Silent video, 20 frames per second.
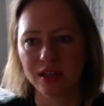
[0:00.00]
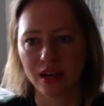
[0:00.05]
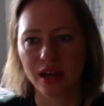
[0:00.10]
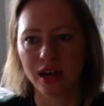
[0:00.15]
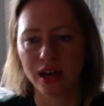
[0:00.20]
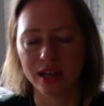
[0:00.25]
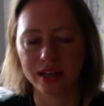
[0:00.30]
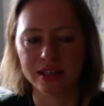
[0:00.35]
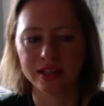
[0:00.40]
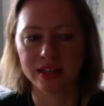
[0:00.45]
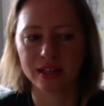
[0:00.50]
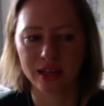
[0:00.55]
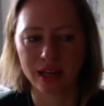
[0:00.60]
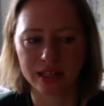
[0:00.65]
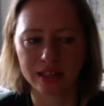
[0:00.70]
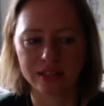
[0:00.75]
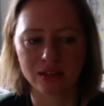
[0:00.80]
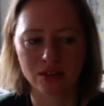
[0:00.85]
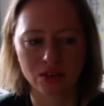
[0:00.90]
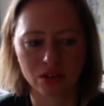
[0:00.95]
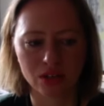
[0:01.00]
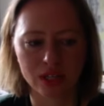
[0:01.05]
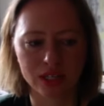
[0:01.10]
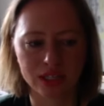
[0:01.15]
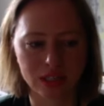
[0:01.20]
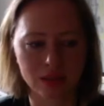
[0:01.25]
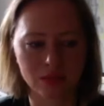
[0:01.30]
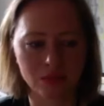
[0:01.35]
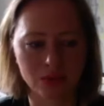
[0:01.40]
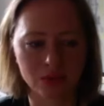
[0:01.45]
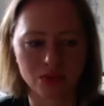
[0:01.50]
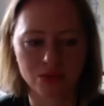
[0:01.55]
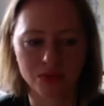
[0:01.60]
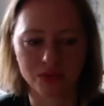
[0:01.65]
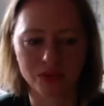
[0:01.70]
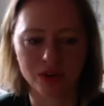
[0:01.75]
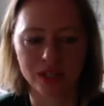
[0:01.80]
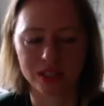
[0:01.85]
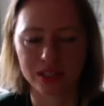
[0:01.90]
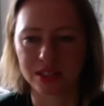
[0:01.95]
And and all examples we've
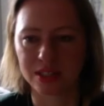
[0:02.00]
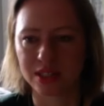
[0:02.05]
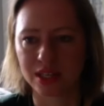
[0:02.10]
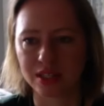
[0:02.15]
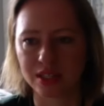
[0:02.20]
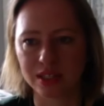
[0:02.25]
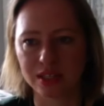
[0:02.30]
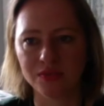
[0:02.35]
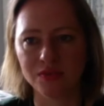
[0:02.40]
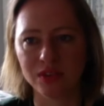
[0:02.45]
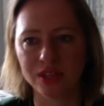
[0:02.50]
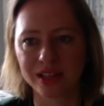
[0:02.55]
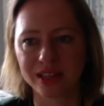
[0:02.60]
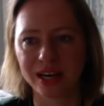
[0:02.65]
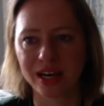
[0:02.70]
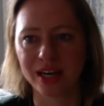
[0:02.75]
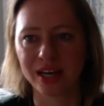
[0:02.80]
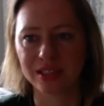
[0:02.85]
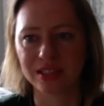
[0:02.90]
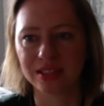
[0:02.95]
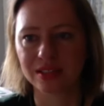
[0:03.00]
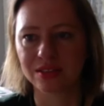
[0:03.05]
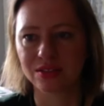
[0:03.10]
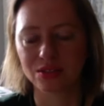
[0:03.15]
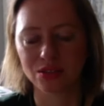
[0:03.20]
had is that even that,